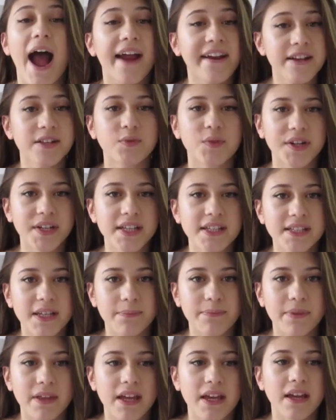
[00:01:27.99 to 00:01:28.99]
I just wanted
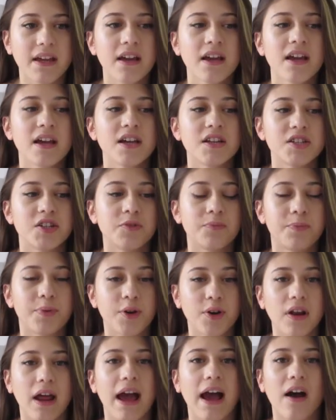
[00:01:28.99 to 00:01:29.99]
something to
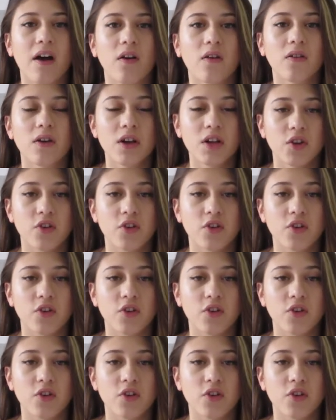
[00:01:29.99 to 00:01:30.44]
put out